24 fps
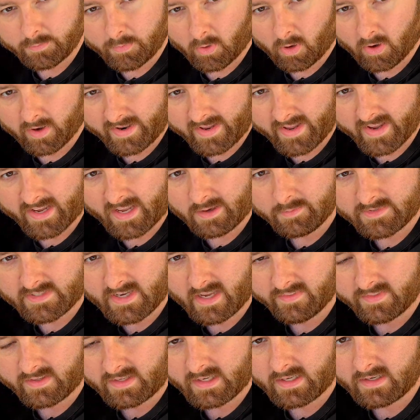hot air comes
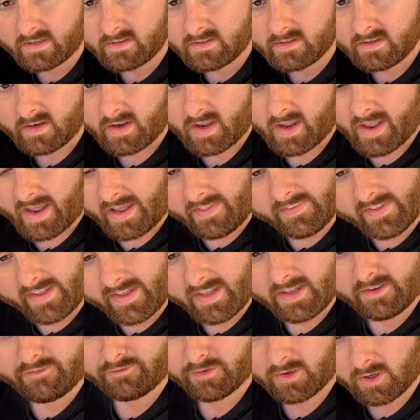out the end, and the
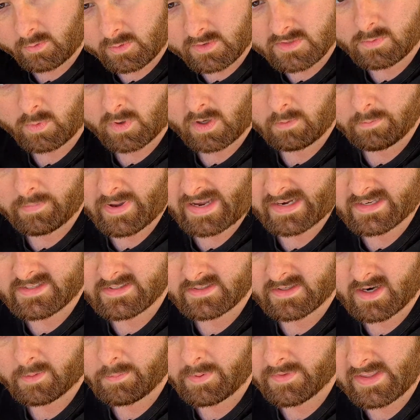airflow as well backs
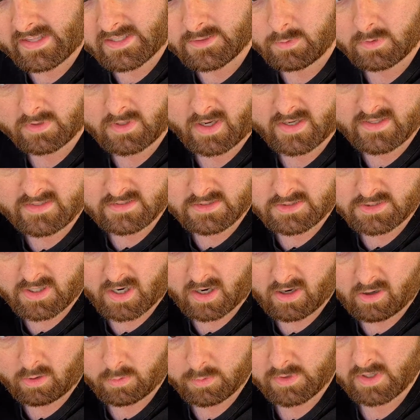it up, and that's what lights the
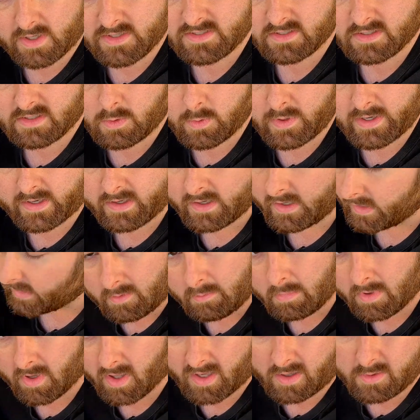charcoal nice and quick.
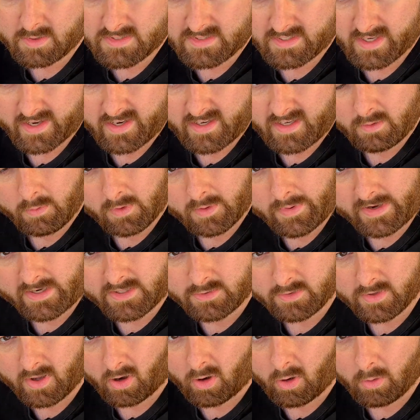But like I was saying, you want to make
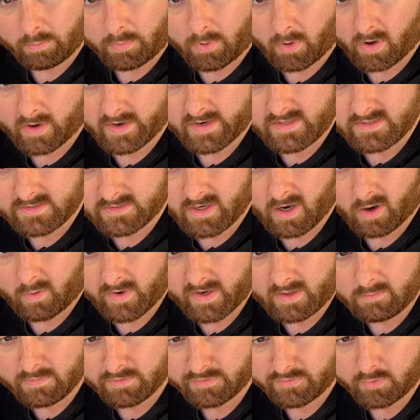sure the whole pot is
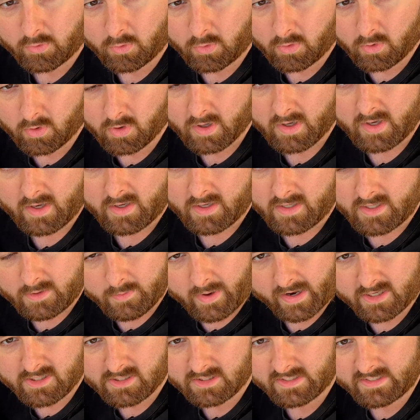going before you
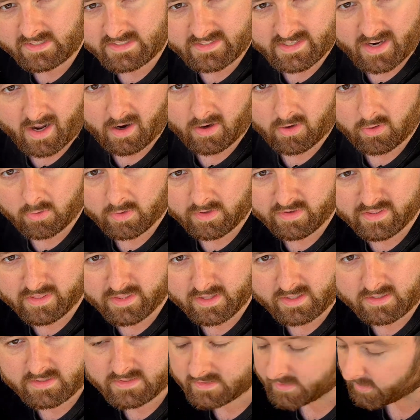actually start cooking
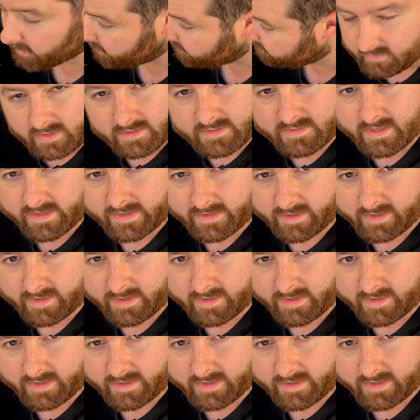things. So let's get it